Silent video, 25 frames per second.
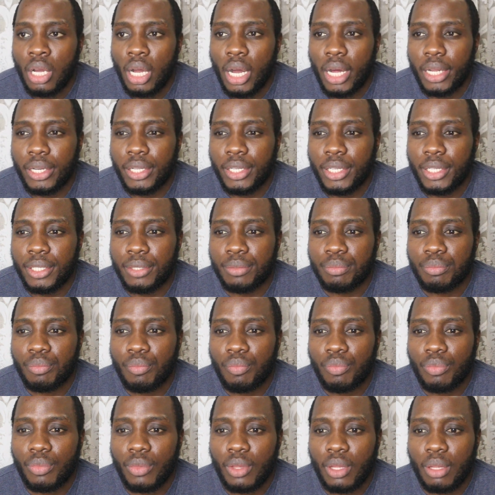and then
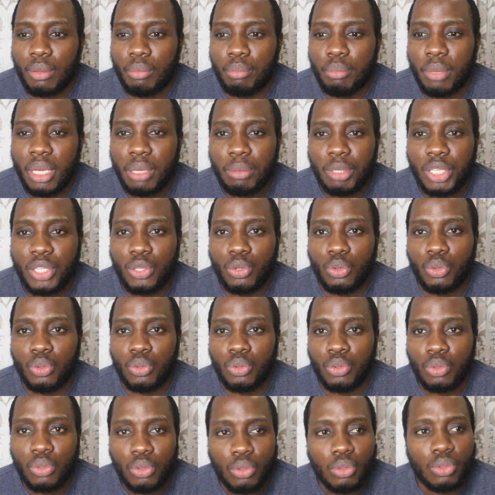maybe
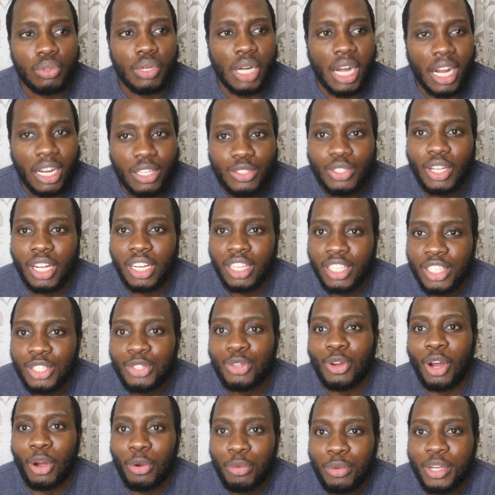you
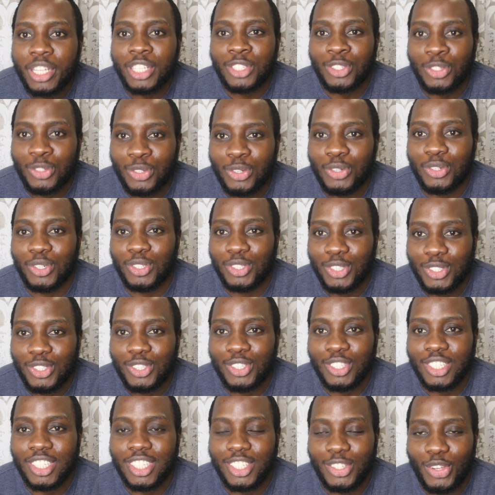are ready to go, you
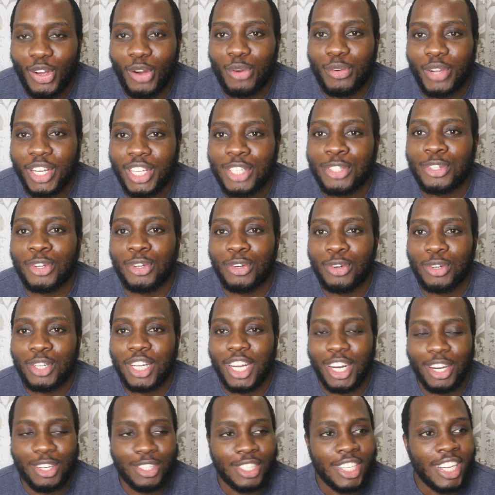know, you are ready to go
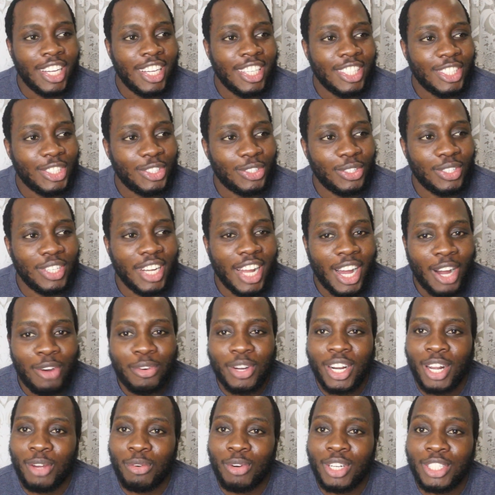down. So now
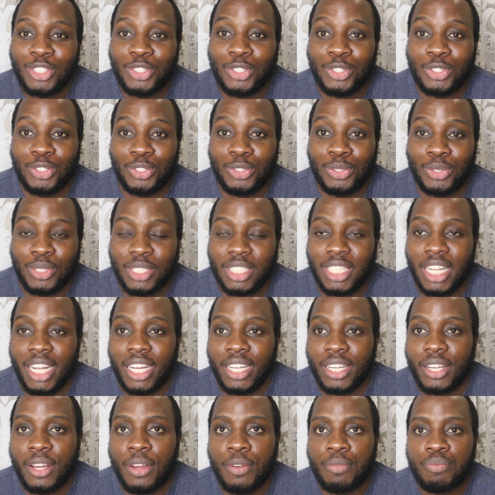what I want you to do is,
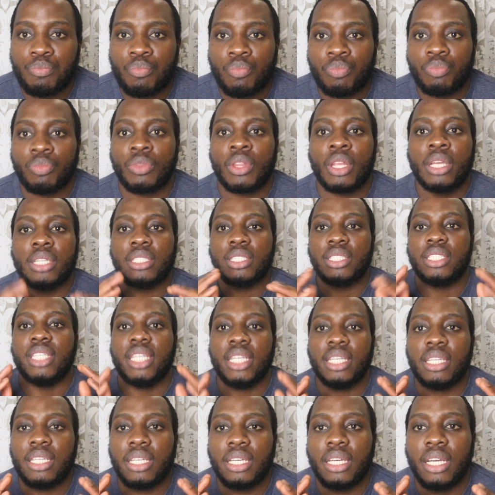like,
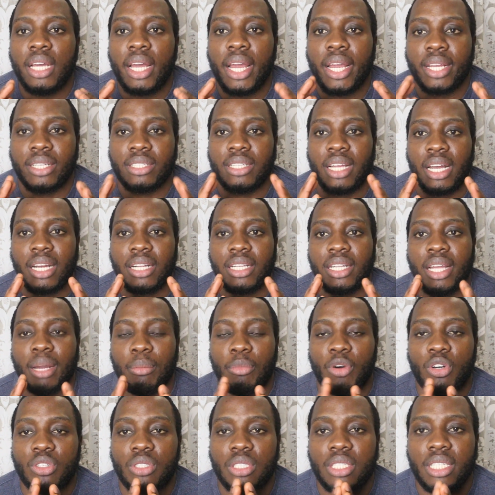think exactly
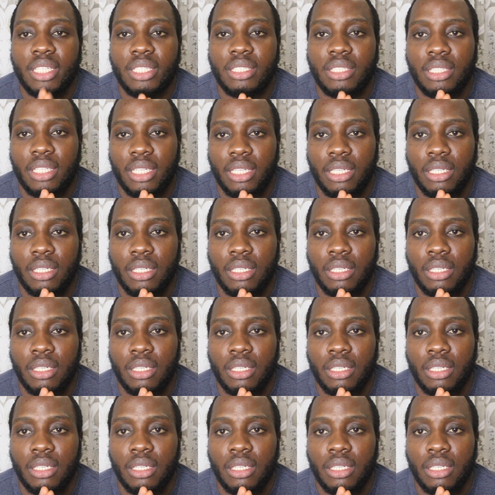about this thing.